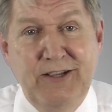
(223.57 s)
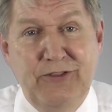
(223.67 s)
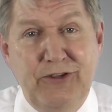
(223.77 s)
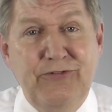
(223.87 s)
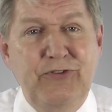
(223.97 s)

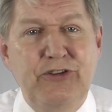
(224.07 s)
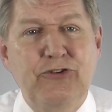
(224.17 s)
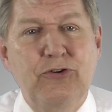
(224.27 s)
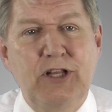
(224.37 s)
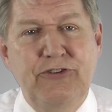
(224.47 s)
This
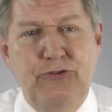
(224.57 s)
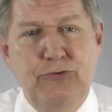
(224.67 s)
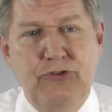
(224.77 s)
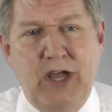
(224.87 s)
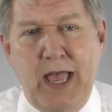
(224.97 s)
feature lets you
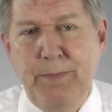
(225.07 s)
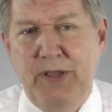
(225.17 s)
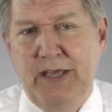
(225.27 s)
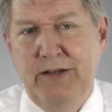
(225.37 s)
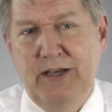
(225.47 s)
type
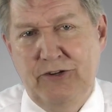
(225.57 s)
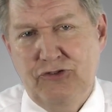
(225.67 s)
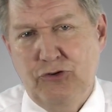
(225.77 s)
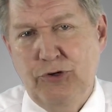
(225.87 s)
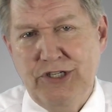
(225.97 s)
in a
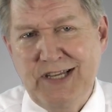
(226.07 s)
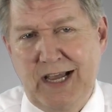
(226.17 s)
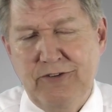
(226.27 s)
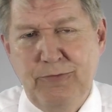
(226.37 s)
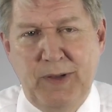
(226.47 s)
short
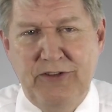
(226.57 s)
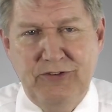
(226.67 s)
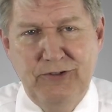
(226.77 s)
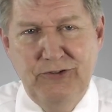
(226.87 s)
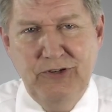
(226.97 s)
text
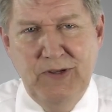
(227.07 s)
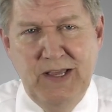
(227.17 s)
message